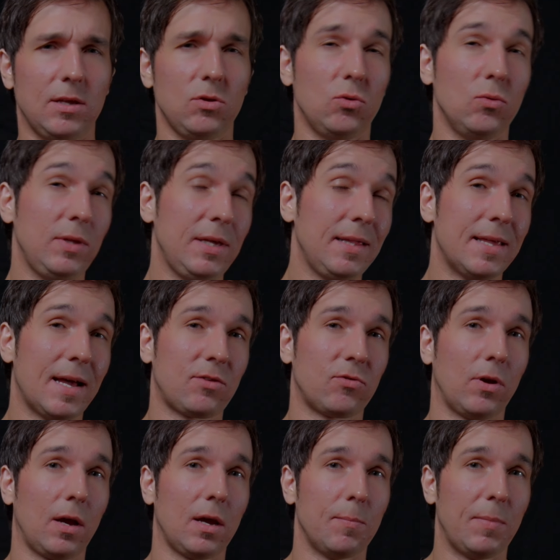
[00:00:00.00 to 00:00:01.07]
you need that
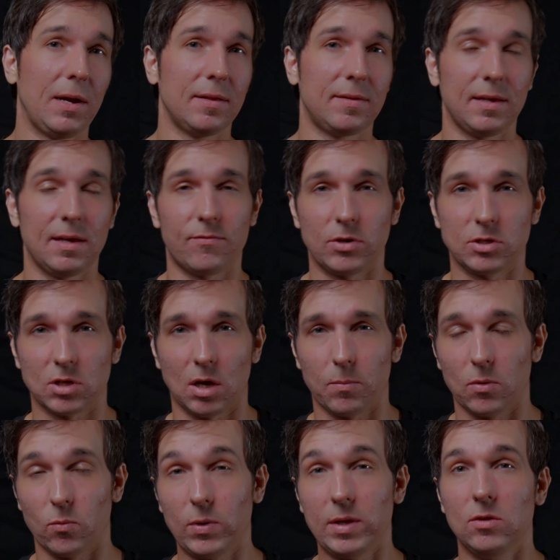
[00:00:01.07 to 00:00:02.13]
reliability, for
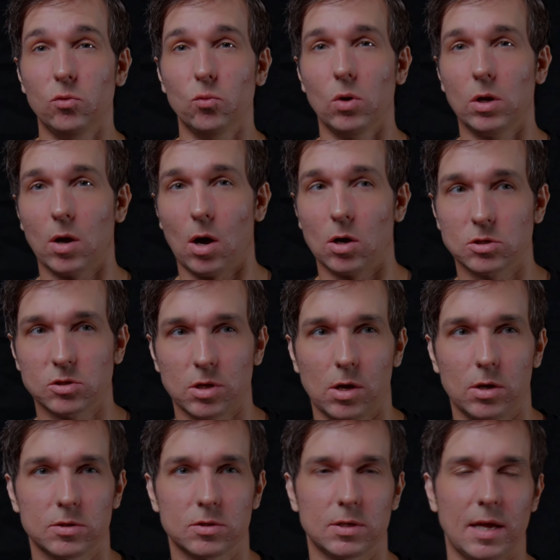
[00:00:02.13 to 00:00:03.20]
example, with dual card
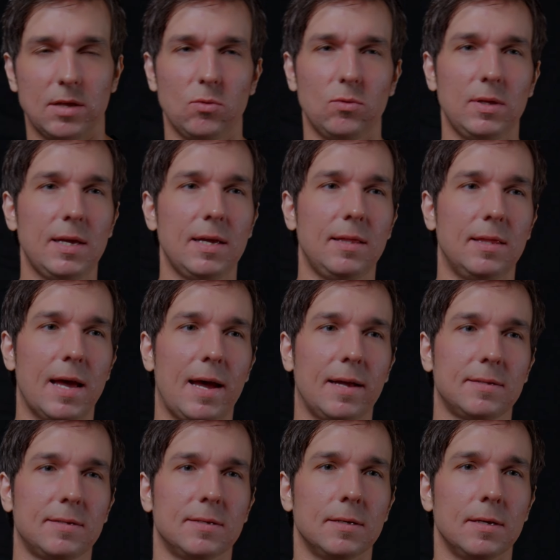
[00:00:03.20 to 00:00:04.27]
slots, and you need
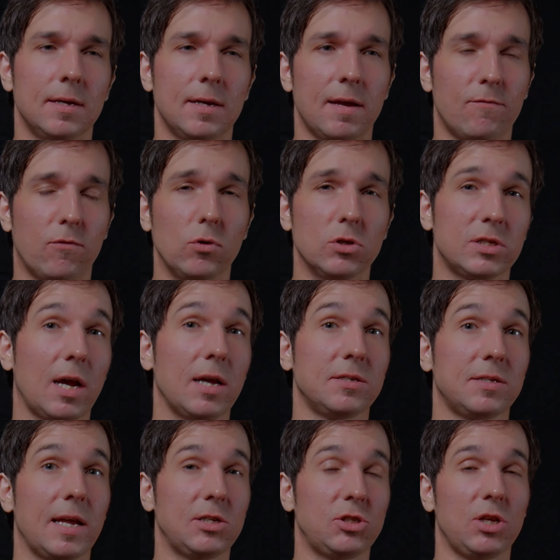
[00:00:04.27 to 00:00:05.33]
that
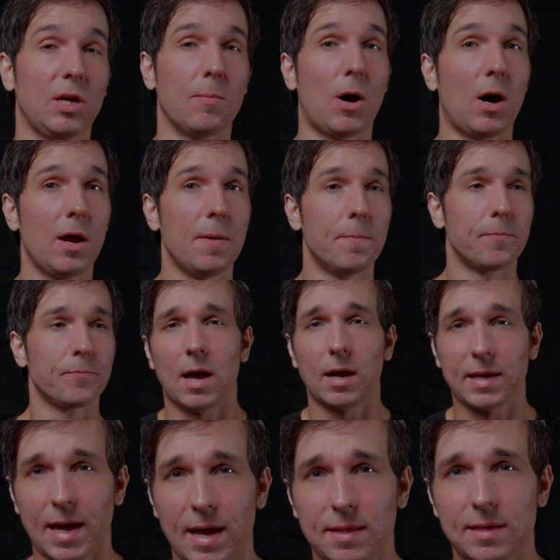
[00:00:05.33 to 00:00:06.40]
full-sized HDMI.
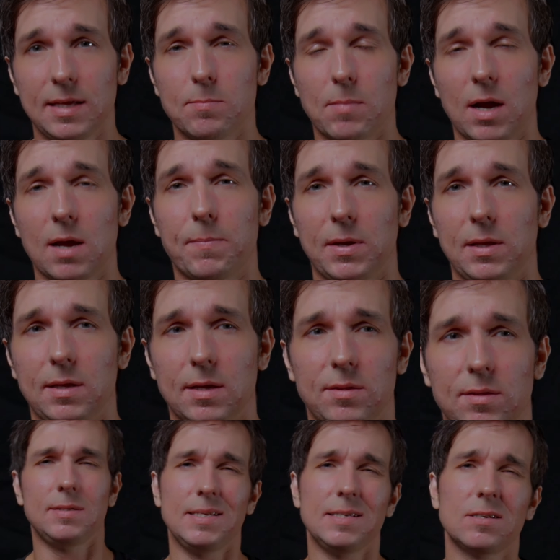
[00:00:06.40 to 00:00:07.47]
Again, in my
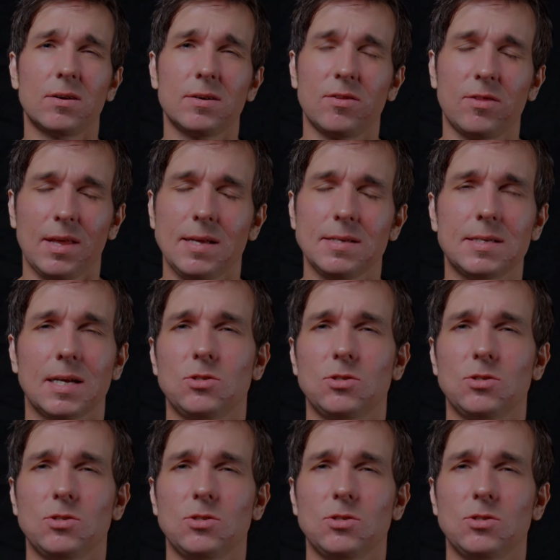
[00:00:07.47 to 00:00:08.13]
opinion, these are the things